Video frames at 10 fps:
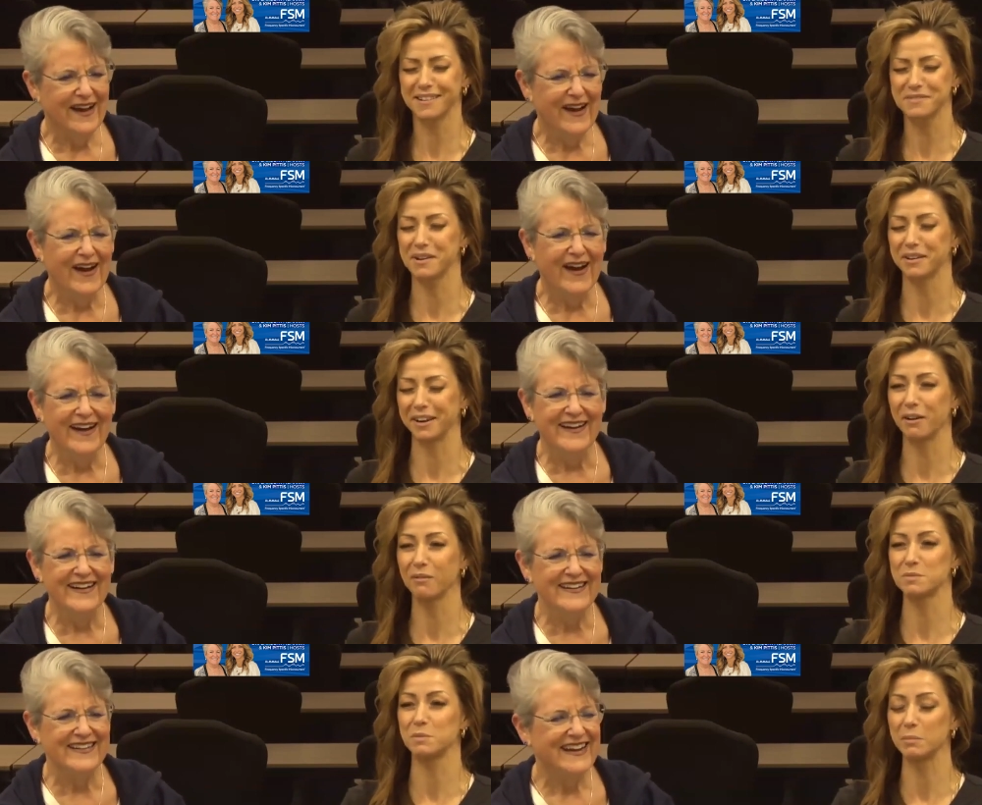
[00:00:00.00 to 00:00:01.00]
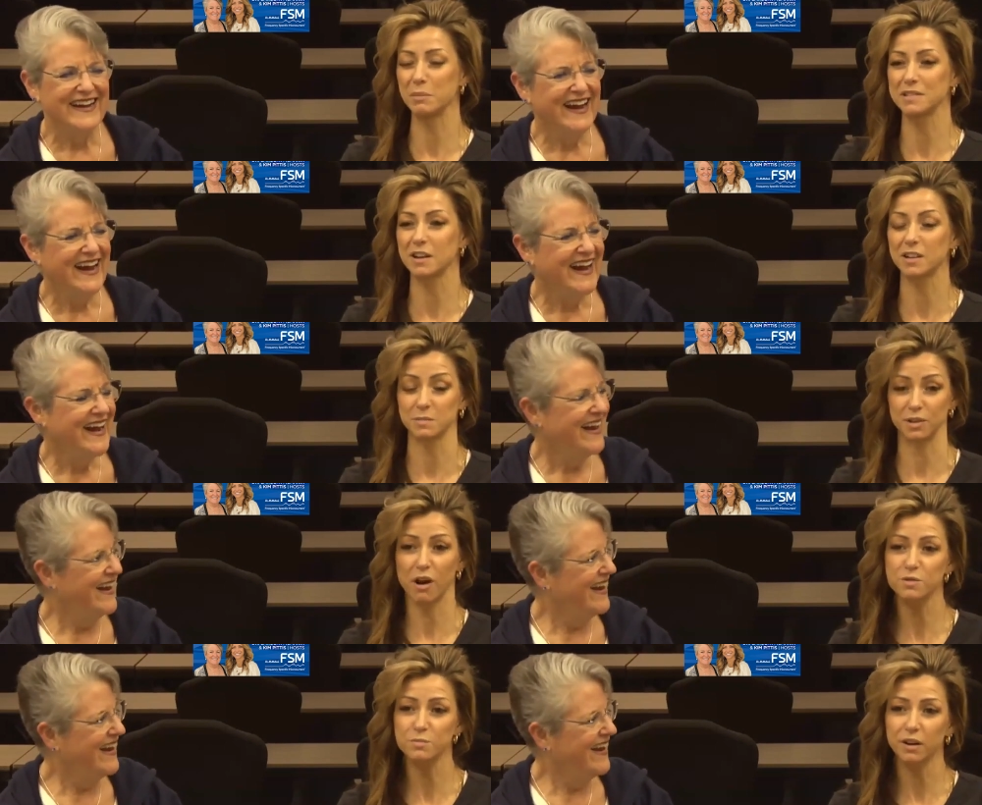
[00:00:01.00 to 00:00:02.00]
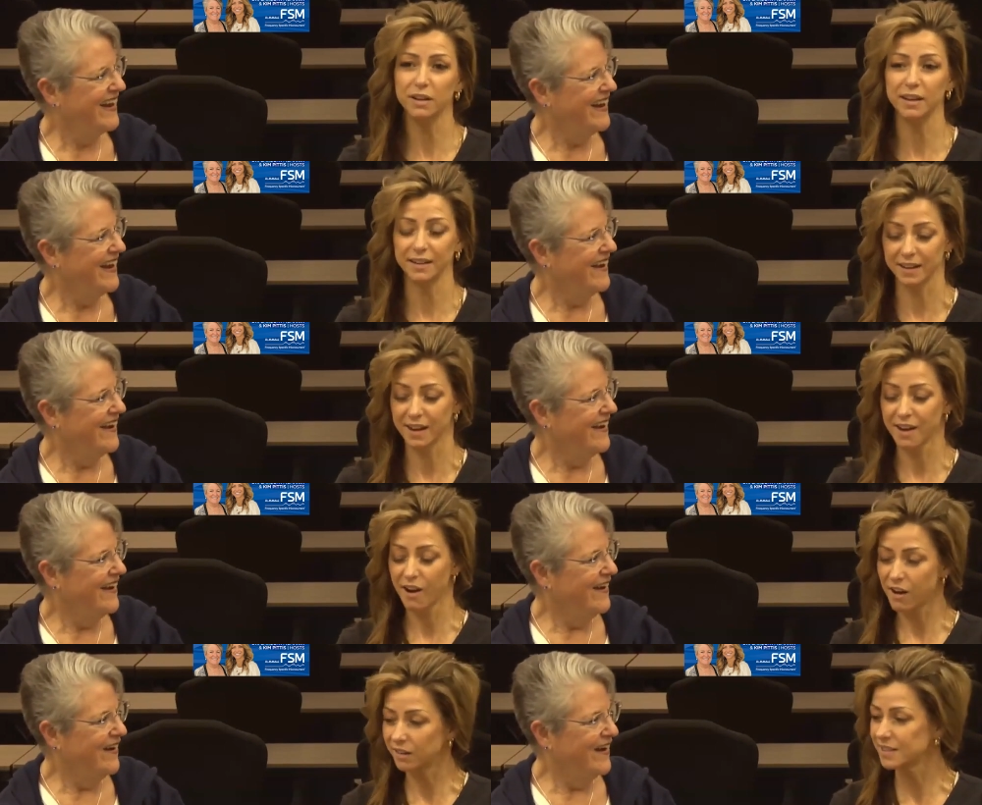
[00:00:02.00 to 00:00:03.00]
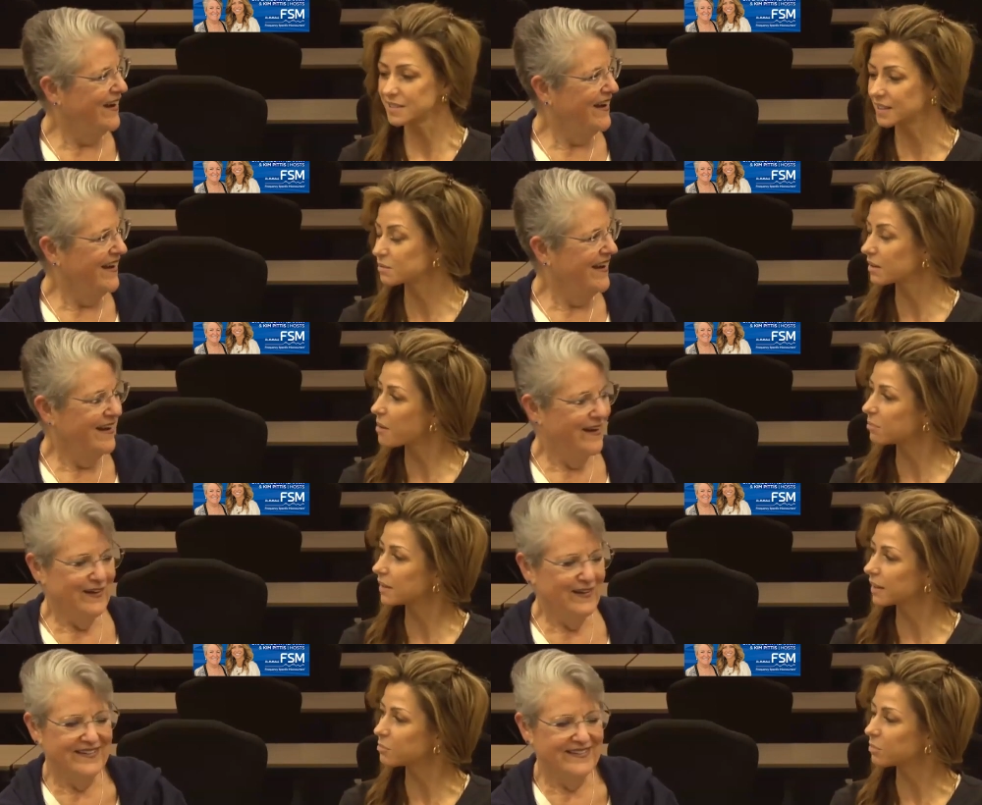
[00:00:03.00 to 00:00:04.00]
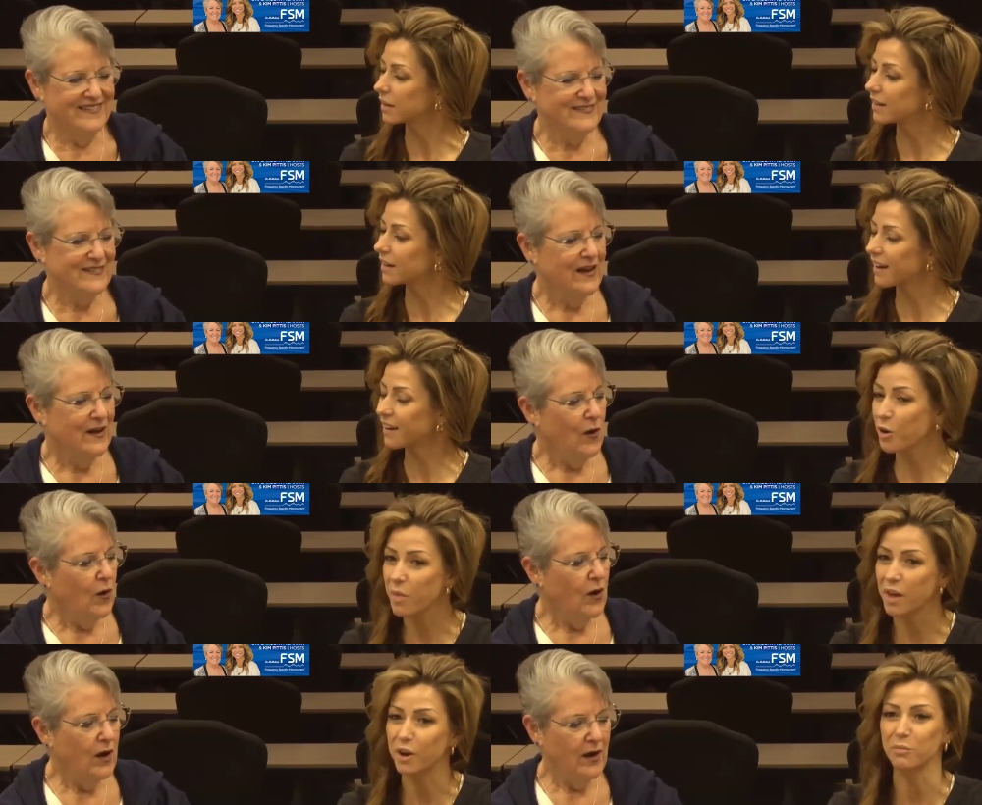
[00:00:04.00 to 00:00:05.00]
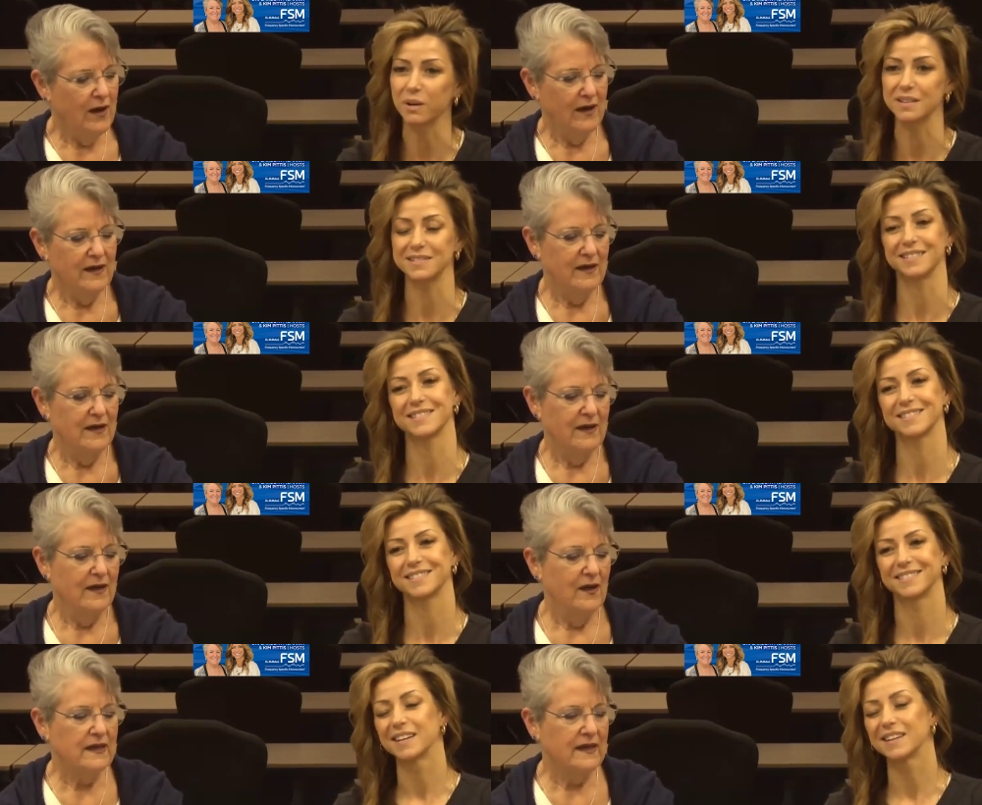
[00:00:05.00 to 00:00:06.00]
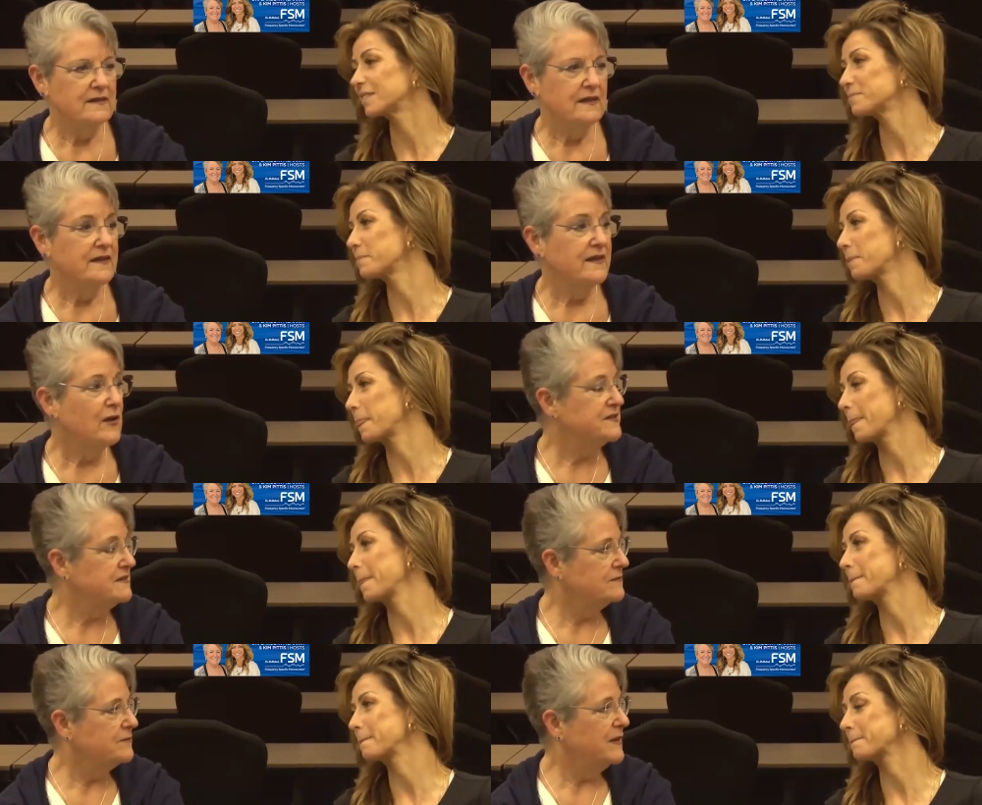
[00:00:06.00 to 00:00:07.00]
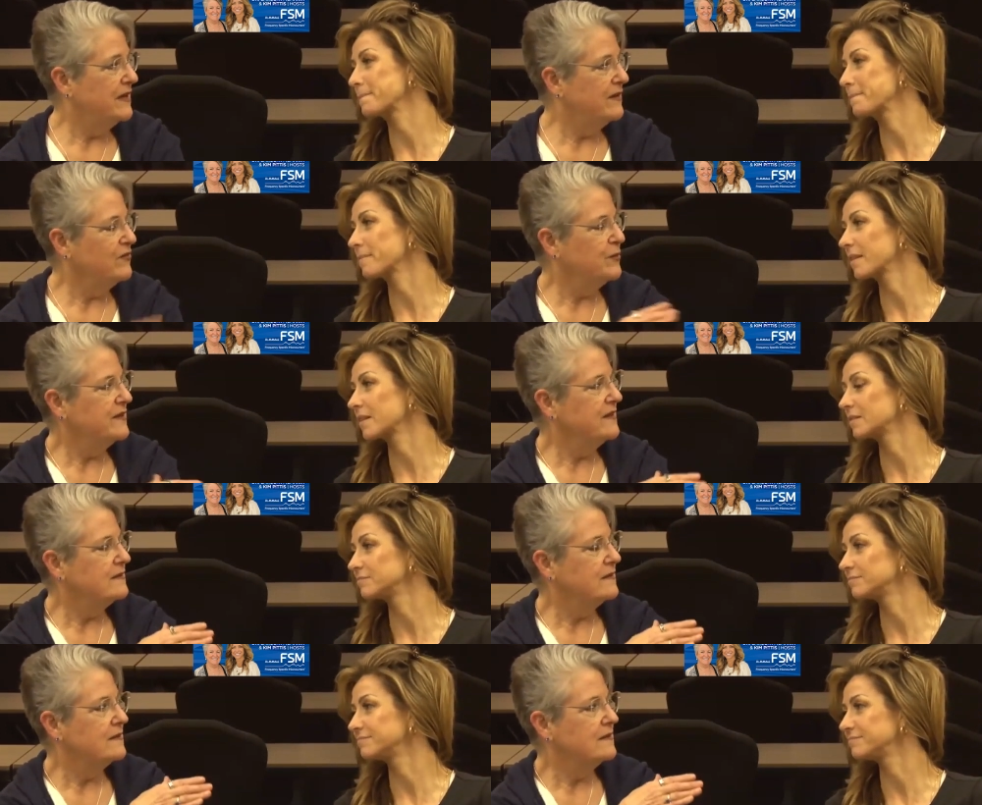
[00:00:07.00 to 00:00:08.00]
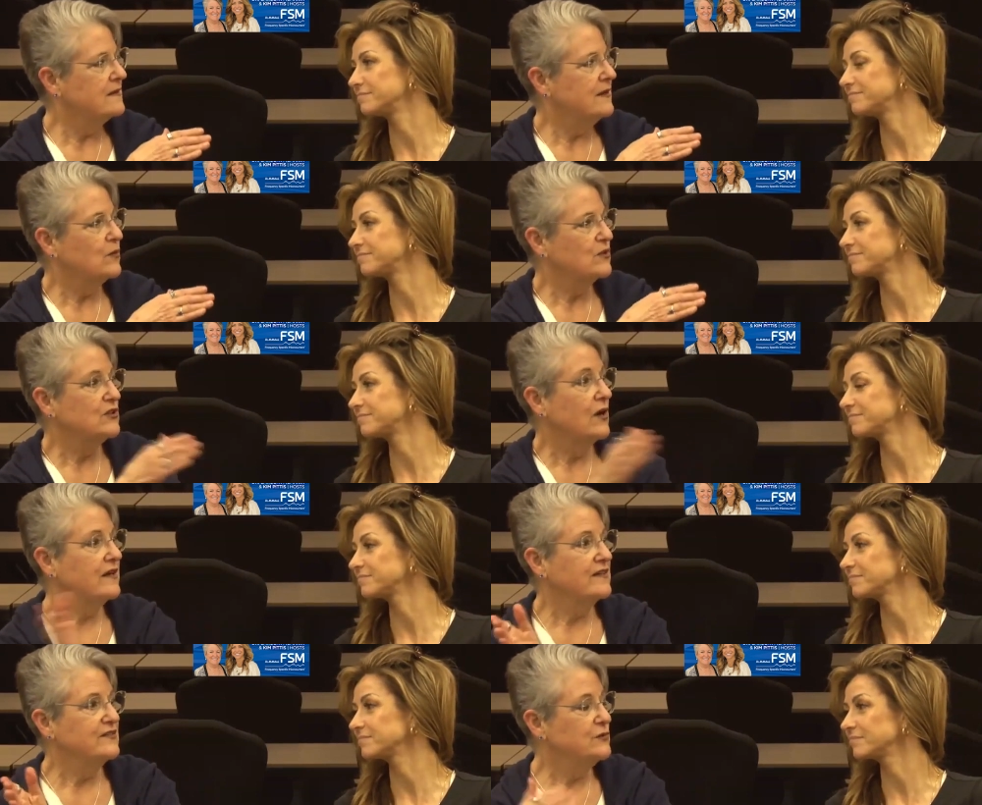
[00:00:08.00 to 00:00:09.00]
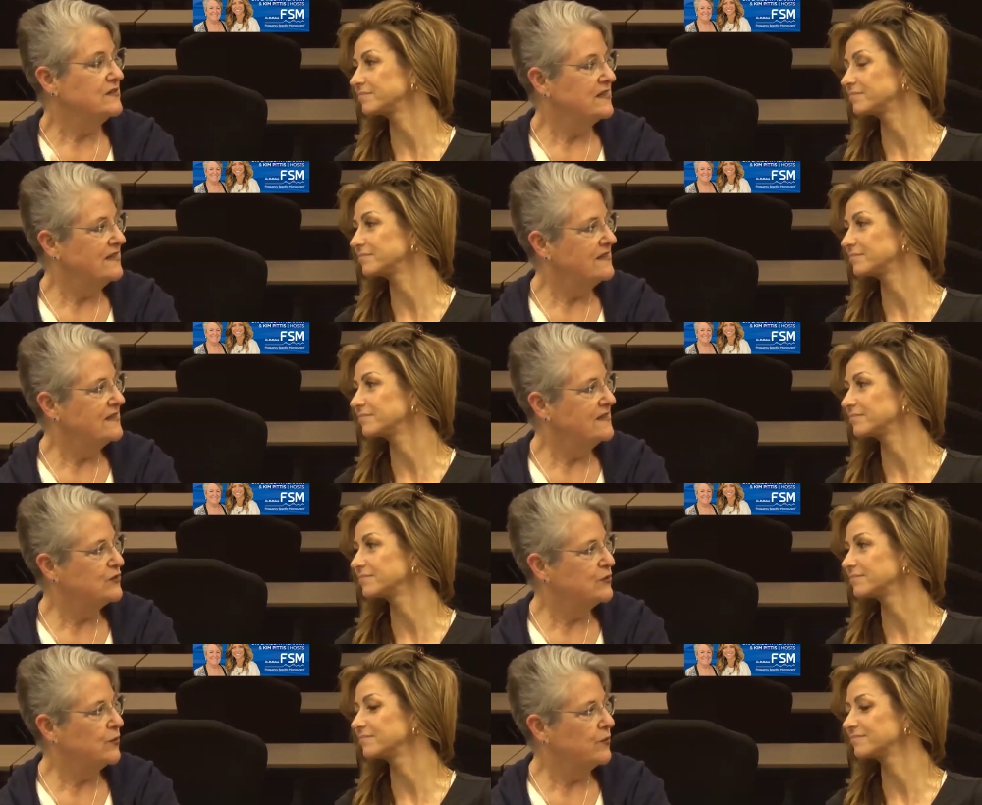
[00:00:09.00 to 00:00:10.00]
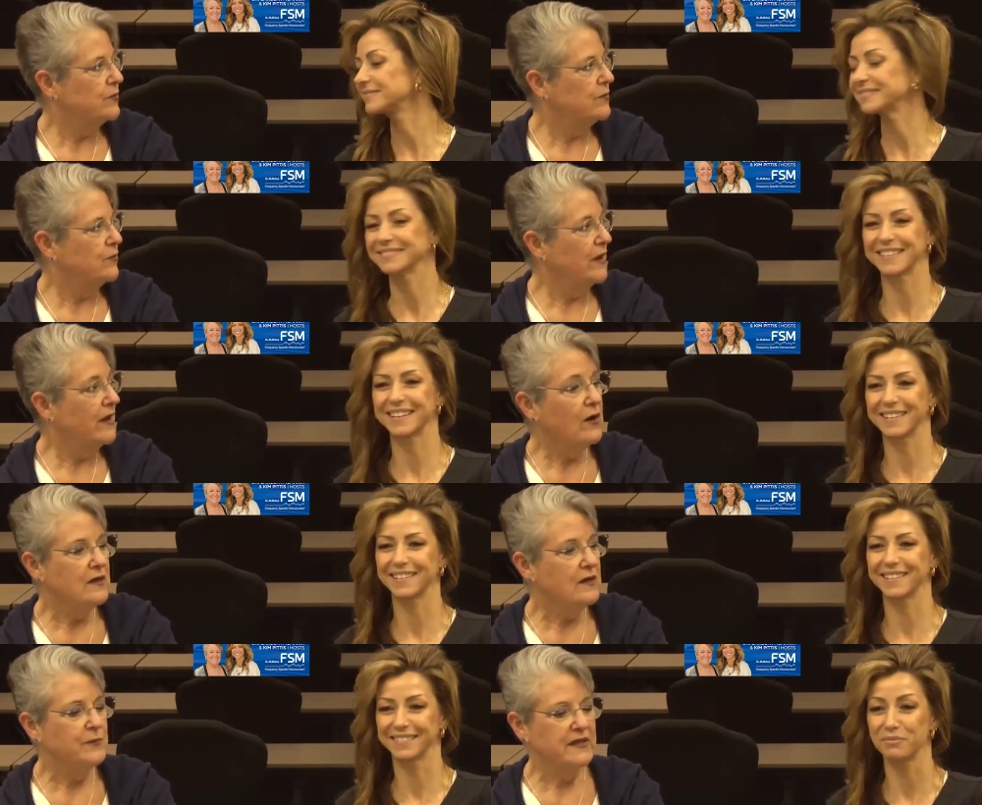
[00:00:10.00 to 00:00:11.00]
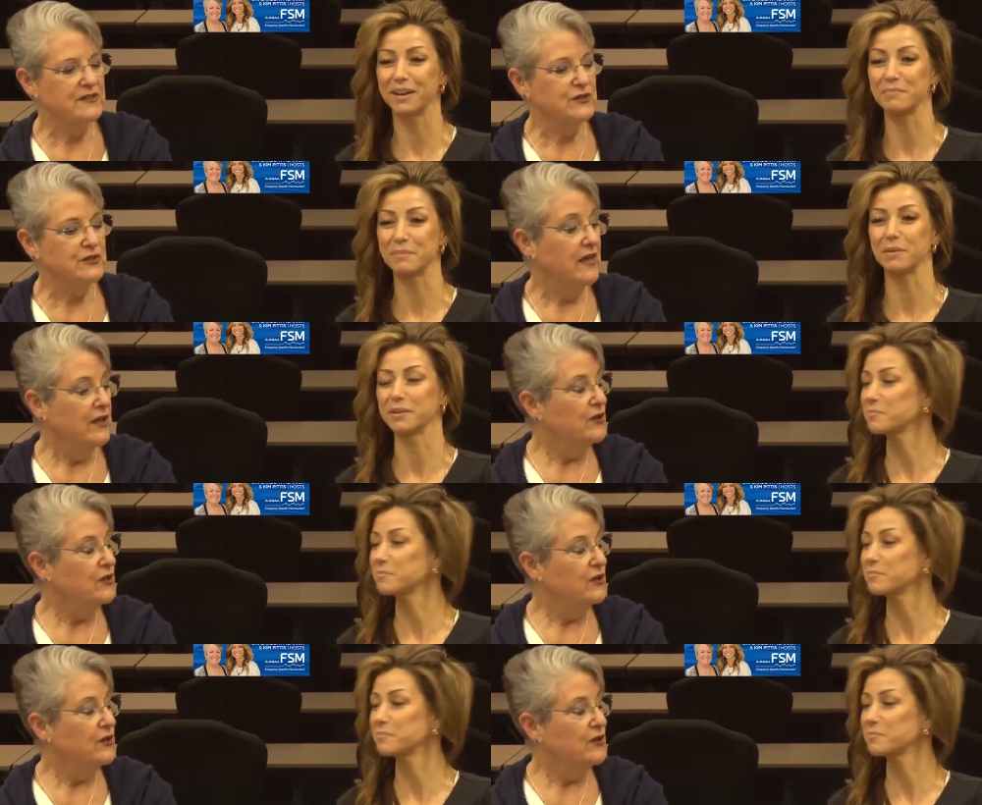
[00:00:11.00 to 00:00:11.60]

Speaker 1: about, I know I was muting myself because my dog was barking and all these things were happening, but I hope that all made sense.
Speaker 2: And it helps that maybe everybody that we're talking to is ADD as we are, uh, You're because right, maybe